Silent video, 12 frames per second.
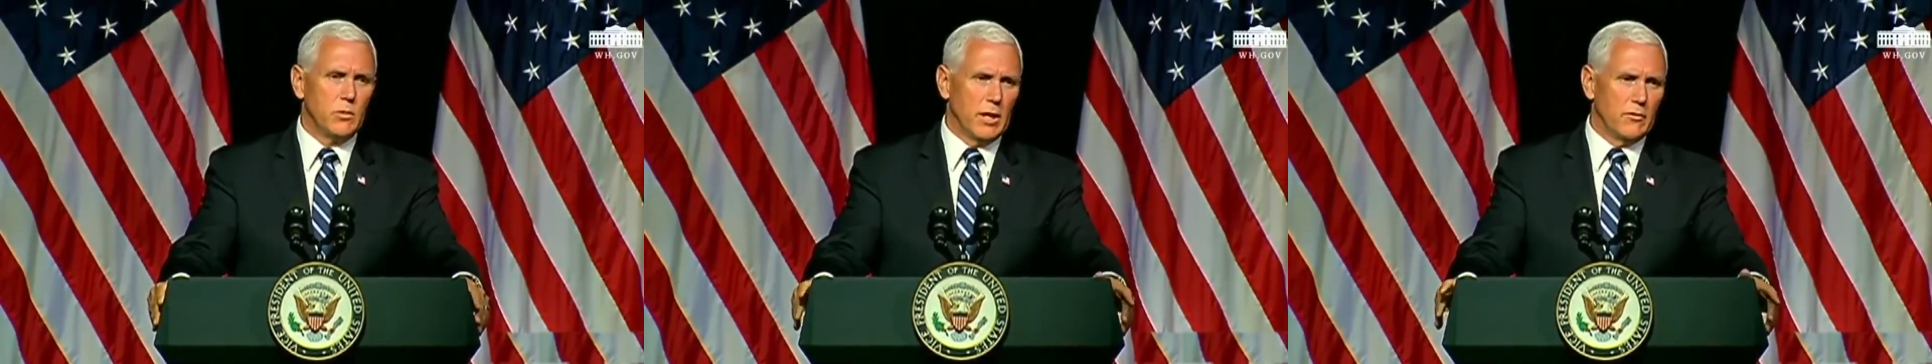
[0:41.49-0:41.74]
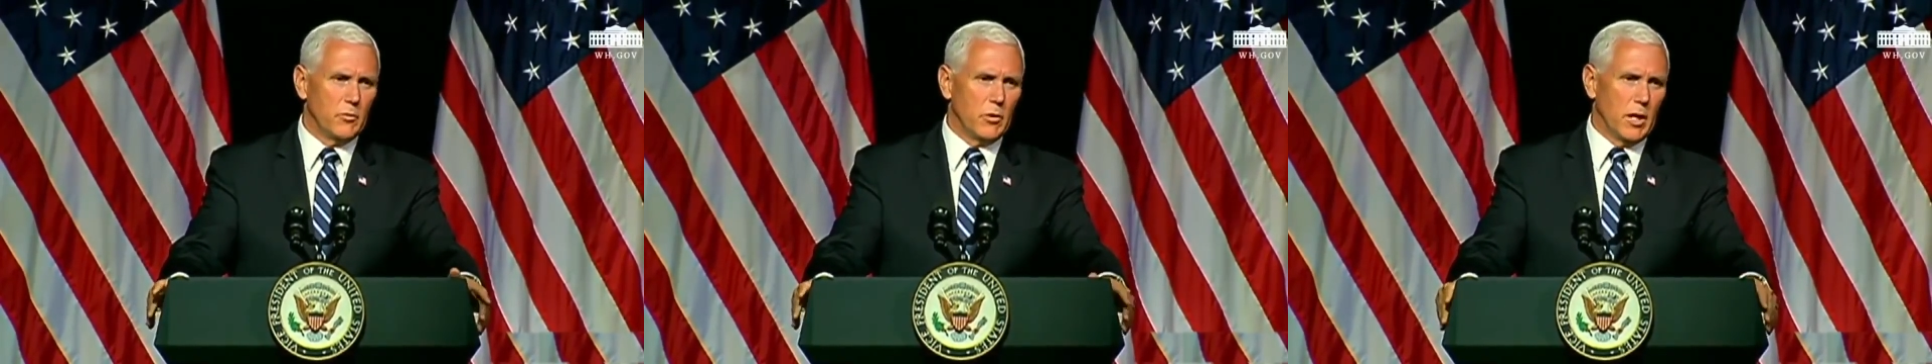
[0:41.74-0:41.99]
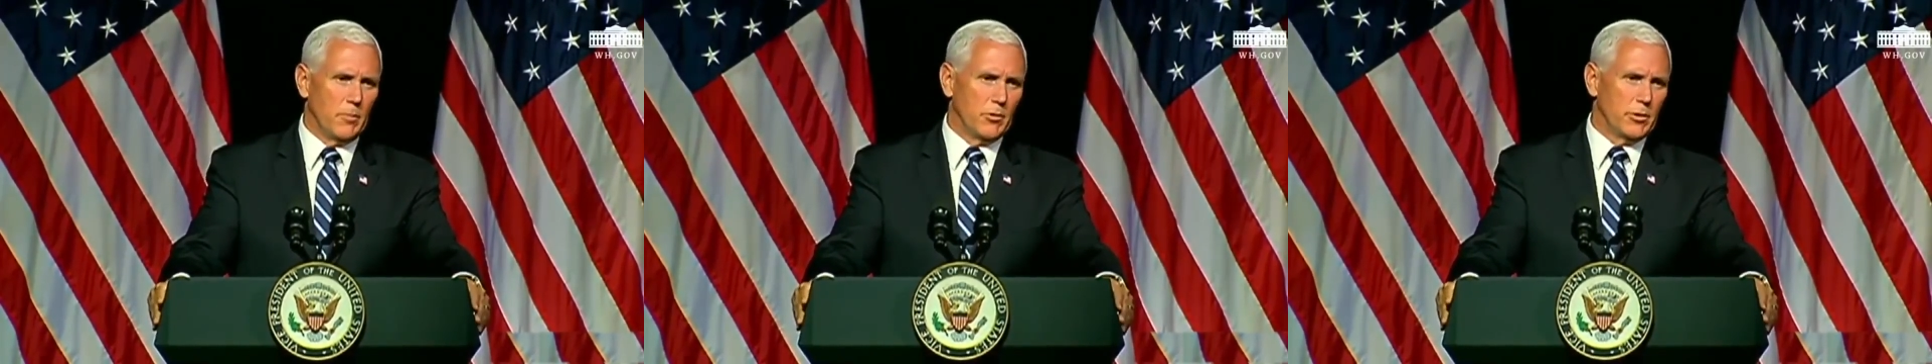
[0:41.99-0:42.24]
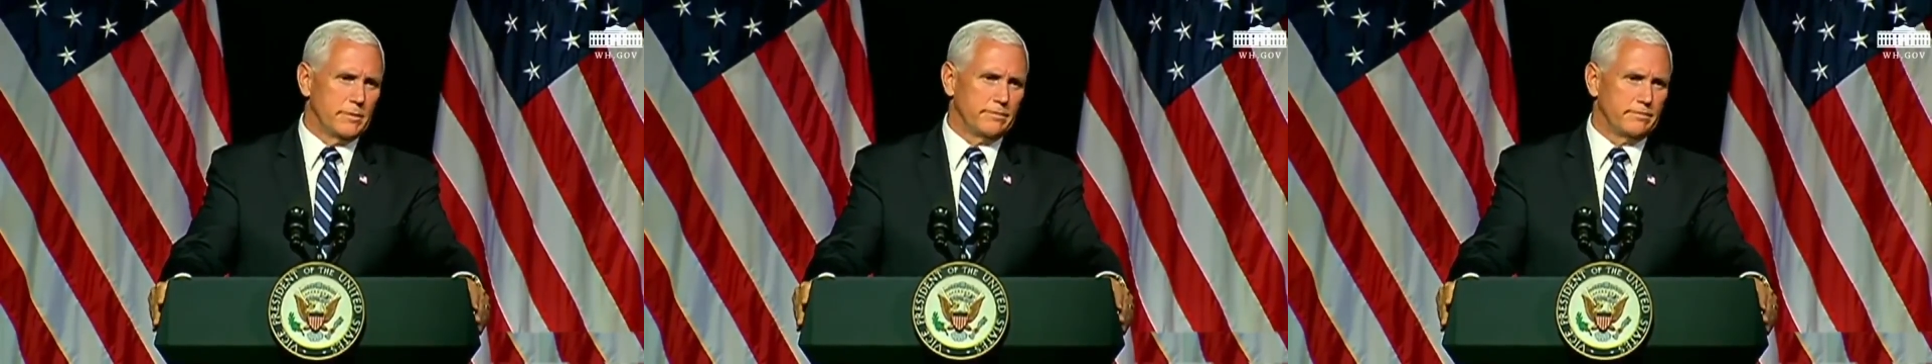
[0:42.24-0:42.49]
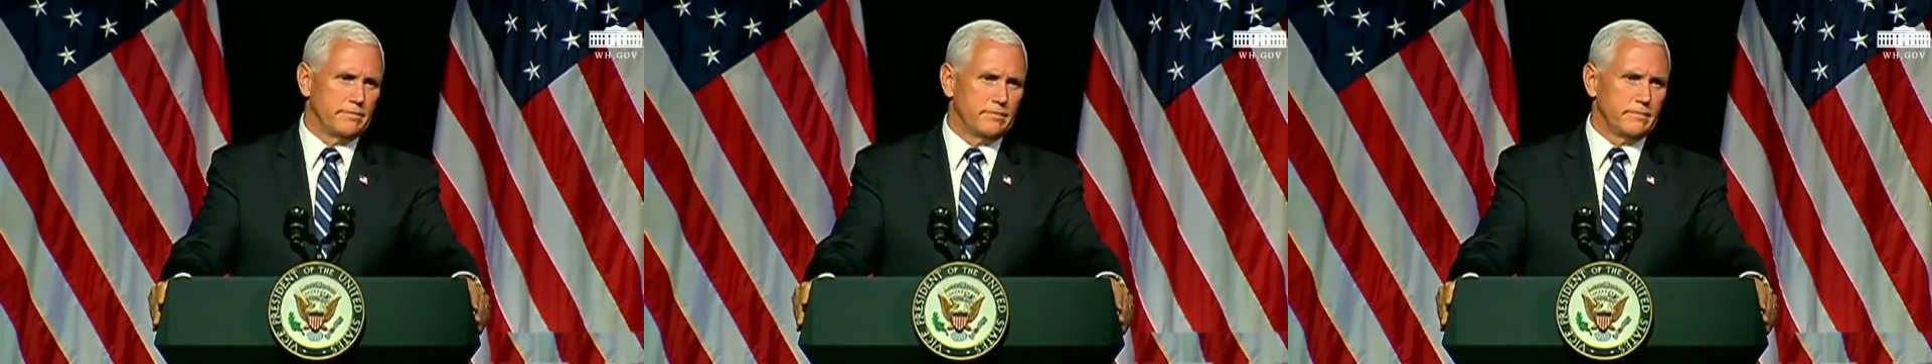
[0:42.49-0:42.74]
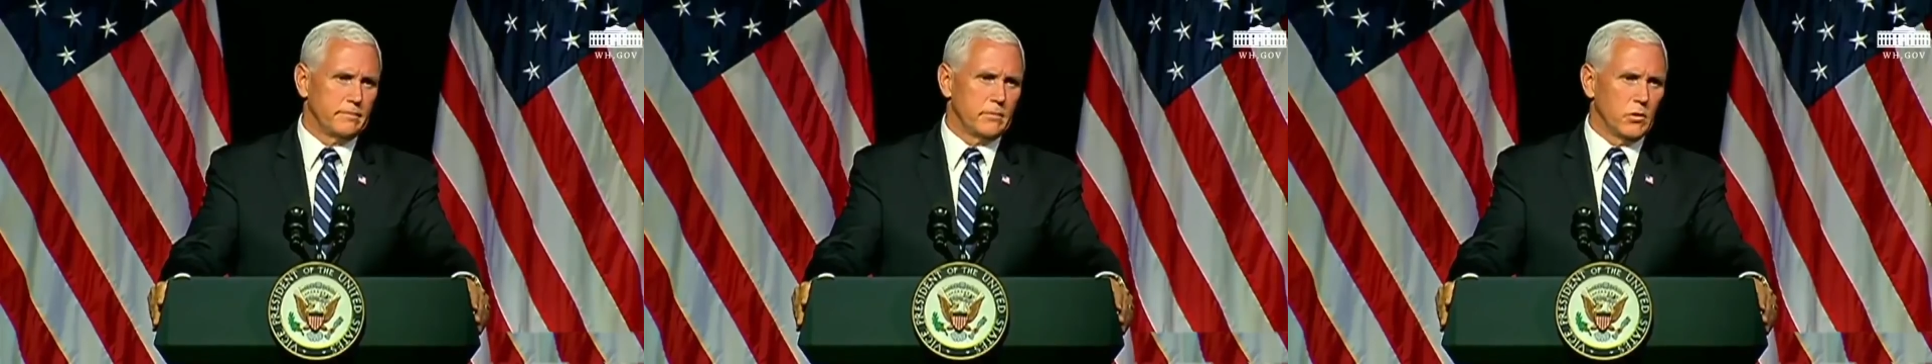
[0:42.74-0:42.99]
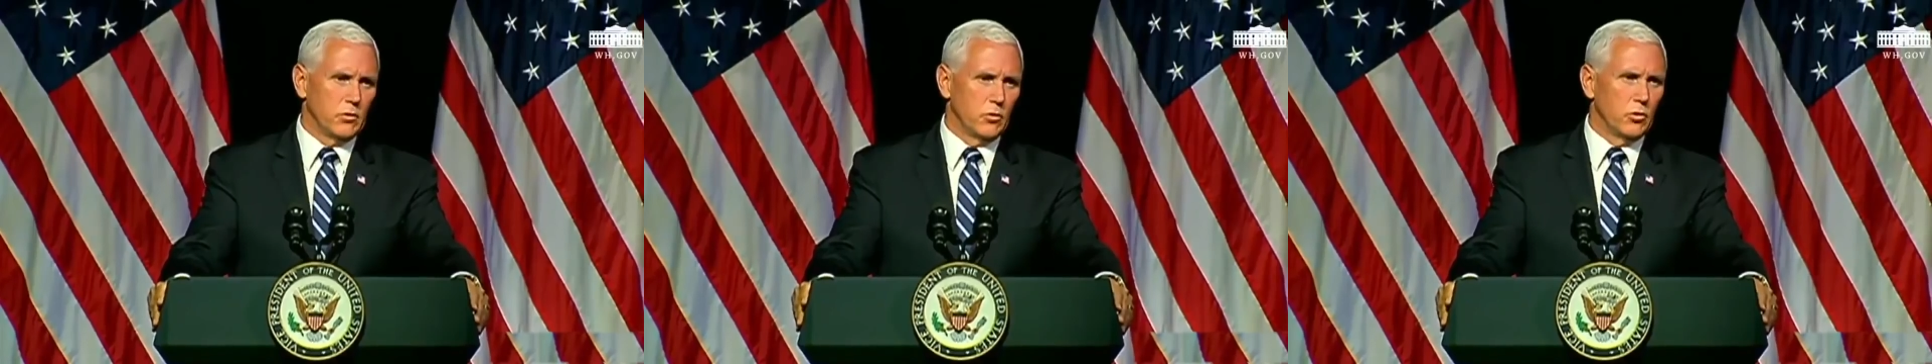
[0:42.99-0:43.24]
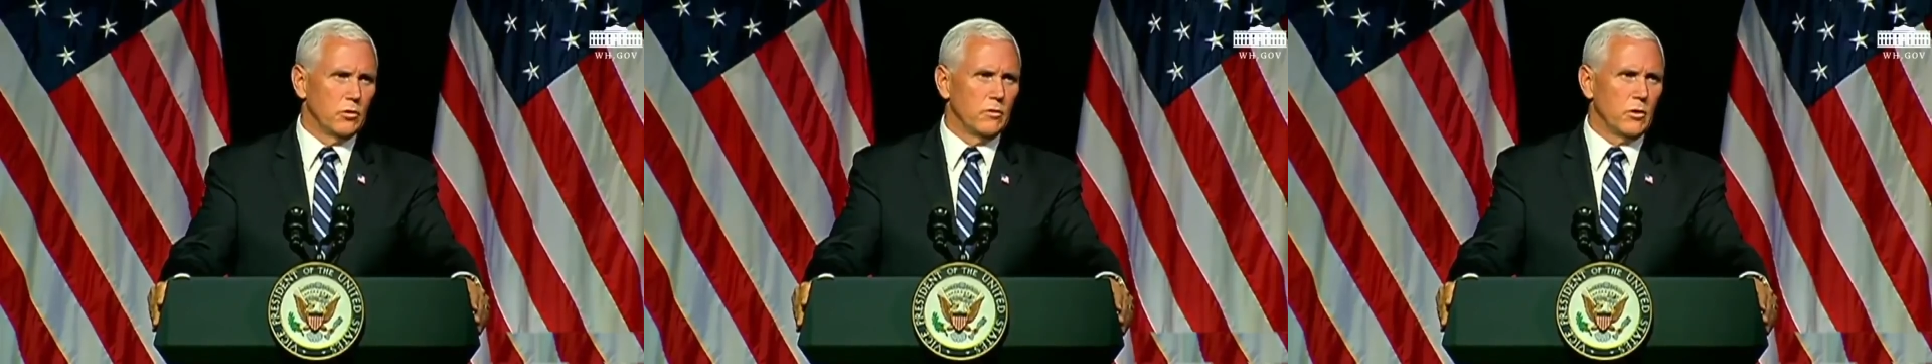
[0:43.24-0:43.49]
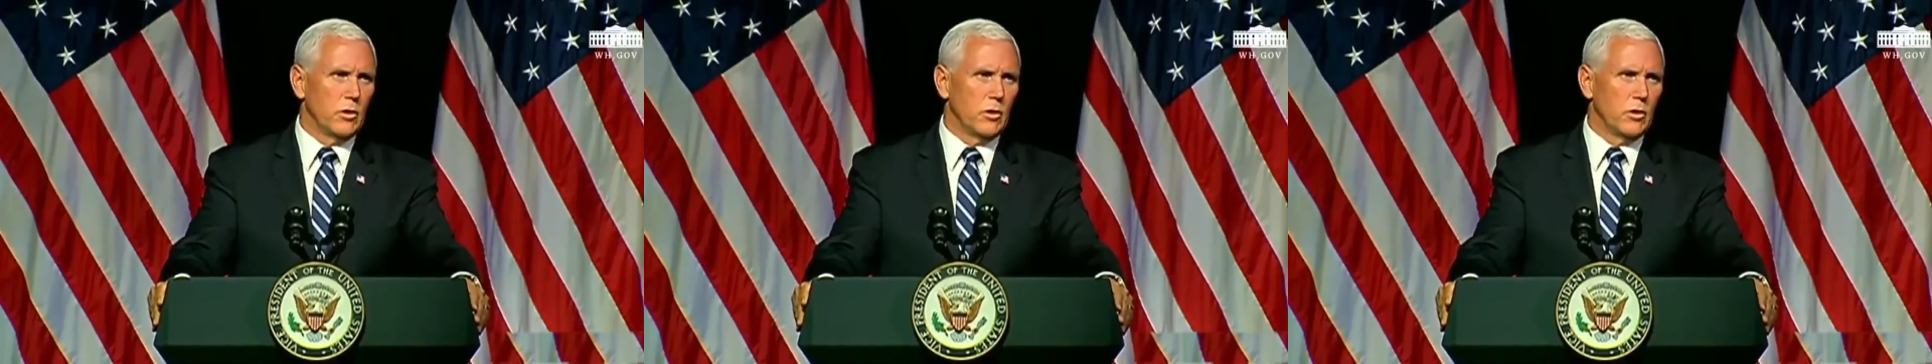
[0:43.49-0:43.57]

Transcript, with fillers: private property, and the rule